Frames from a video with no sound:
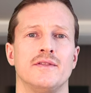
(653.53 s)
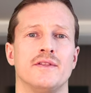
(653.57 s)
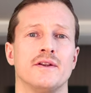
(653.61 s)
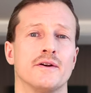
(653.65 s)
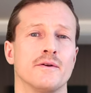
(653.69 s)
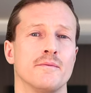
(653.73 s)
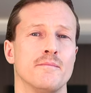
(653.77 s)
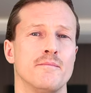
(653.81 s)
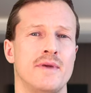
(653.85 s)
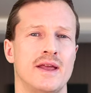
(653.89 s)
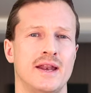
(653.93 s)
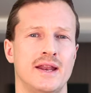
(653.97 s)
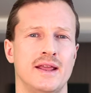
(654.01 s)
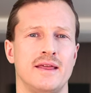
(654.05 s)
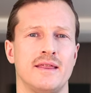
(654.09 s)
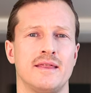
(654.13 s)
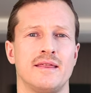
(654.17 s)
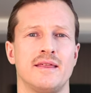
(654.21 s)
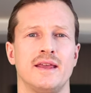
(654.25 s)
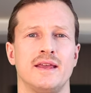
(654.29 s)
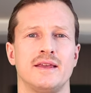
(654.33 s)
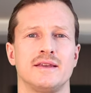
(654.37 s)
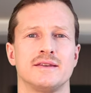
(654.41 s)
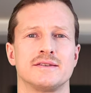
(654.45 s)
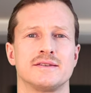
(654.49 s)
There are many
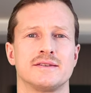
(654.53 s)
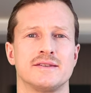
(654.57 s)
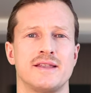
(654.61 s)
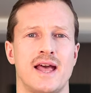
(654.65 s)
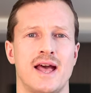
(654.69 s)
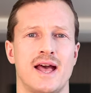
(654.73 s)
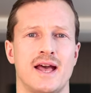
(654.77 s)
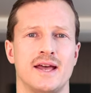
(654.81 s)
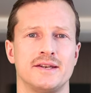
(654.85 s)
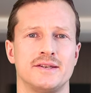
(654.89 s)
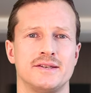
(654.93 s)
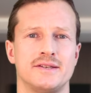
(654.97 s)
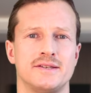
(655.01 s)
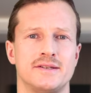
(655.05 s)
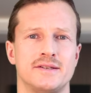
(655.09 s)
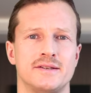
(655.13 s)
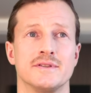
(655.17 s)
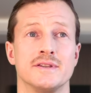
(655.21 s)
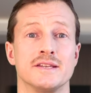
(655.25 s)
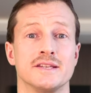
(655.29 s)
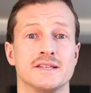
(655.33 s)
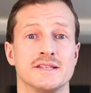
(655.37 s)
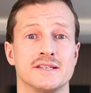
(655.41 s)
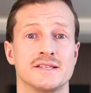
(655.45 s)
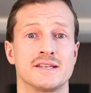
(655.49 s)
things that
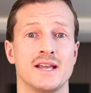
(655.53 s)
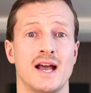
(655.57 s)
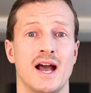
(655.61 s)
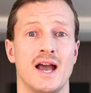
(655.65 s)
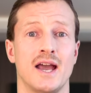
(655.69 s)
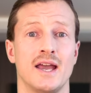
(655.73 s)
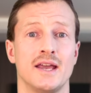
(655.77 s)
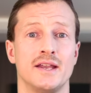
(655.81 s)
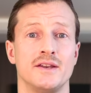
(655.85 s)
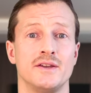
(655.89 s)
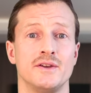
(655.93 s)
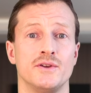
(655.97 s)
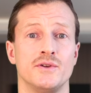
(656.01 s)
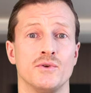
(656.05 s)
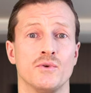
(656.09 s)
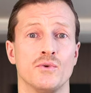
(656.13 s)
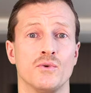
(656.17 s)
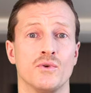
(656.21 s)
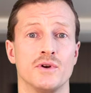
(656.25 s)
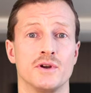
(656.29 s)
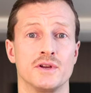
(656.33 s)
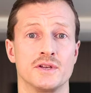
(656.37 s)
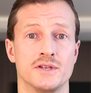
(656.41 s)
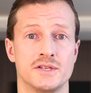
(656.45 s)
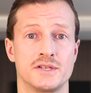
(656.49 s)
decide
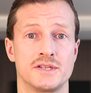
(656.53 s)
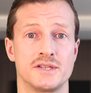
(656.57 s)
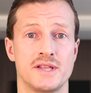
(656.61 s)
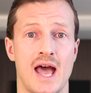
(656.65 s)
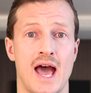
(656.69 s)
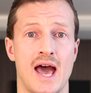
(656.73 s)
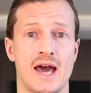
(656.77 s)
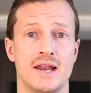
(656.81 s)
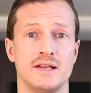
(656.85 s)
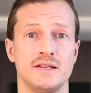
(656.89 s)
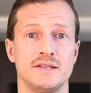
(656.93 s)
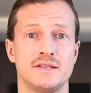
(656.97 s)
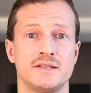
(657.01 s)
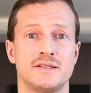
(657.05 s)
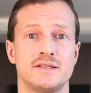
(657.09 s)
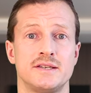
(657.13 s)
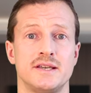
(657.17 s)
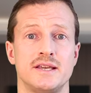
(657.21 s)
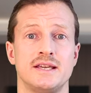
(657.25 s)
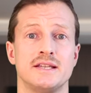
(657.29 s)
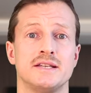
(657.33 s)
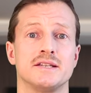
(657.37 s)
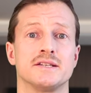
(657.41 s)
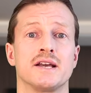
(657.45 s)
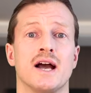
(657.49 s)
your status
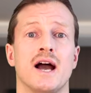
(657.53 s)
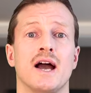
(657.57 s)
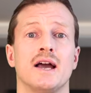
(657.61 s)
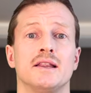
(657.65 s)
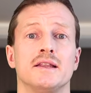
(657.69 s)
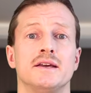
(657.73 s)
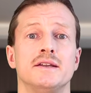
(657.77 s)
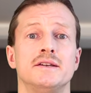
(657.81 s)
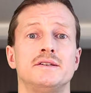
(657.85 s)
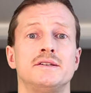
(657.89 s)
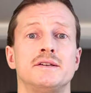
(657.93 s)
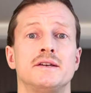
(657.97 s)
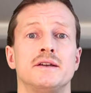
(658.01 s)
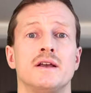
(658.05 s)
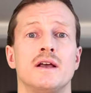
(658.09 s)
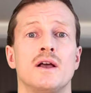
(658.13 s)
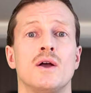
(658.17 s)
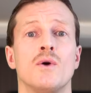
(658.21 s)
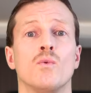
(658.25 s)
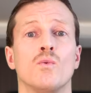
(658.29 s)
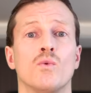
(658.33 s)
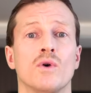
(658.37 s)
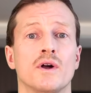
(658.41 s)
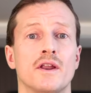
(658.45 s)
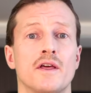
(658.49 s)
in Thailand.
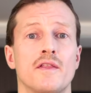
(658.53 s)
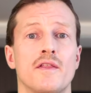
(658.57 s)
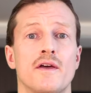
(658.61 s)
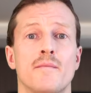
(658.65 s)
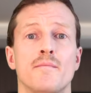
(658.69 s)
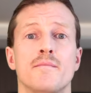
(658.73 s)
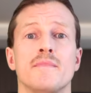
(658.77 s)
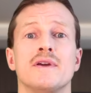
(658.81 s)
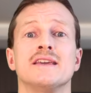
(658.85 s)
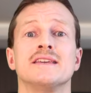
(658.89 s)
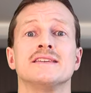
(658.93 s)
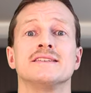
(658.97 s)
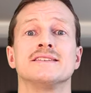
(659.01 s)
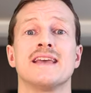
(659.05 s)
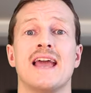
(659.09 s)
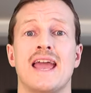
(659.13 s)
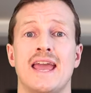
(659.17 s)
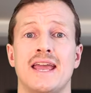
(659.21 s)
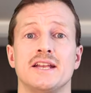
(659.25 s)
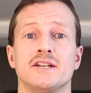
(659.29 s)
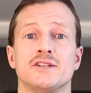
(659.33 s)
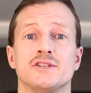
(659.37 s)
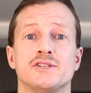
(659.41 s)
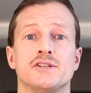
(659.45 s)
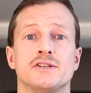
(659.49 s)
One of them is
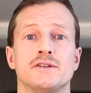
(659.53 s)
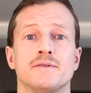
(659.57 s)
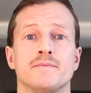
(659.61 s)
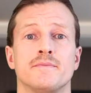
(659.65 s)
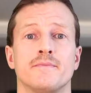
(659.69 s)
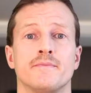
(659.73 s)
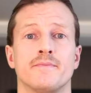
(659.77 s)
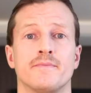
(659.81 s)
age.